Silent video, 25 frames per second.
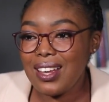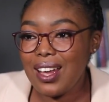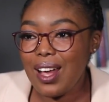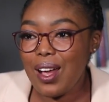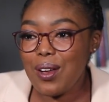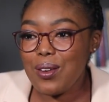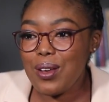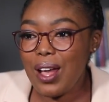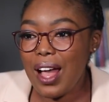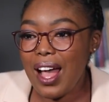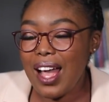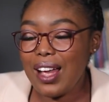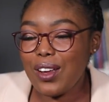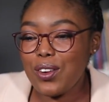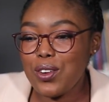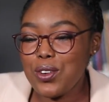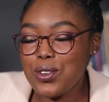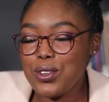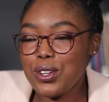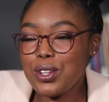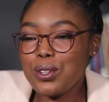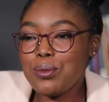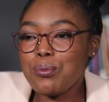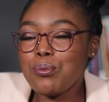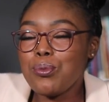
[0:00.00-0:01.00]
I
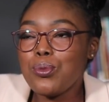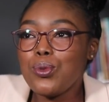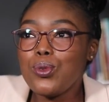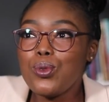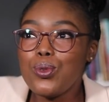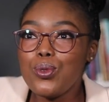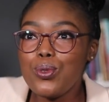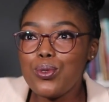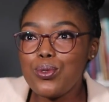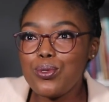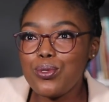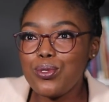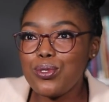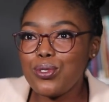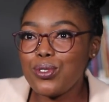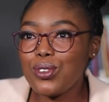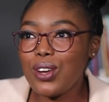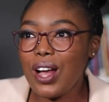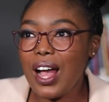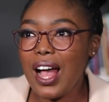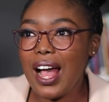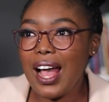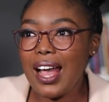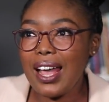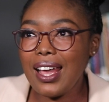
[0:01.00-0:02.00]
couldn't move.
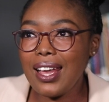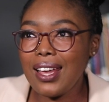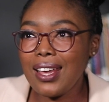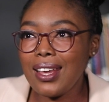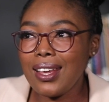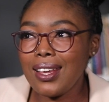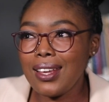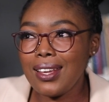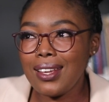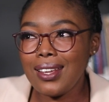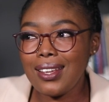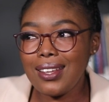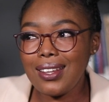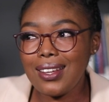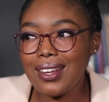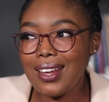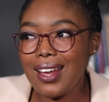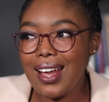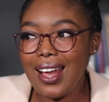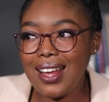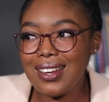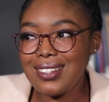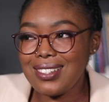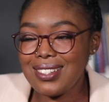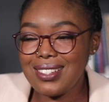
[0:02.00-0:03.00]
I
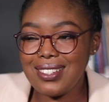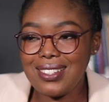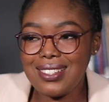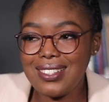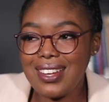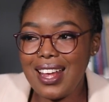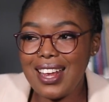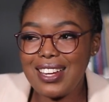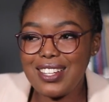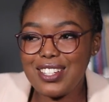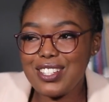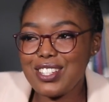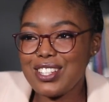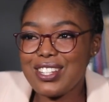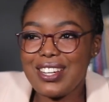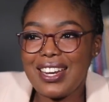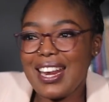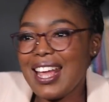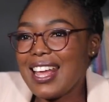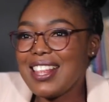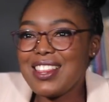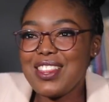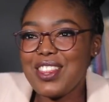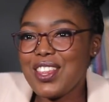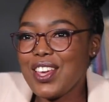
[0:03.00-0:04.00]
just
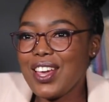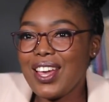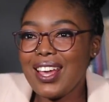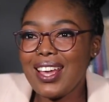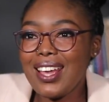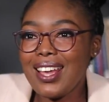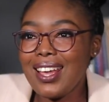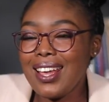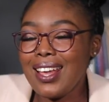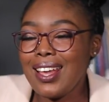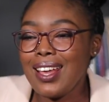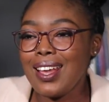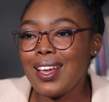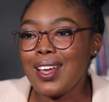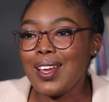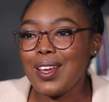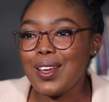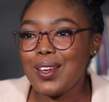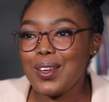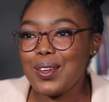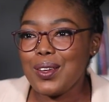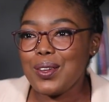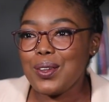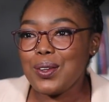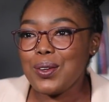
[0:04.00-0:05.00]
laid there,
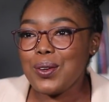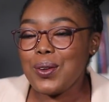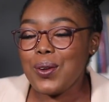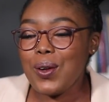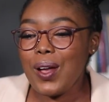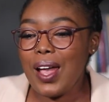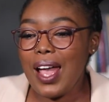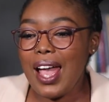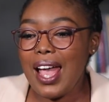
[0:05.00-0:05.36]
you know.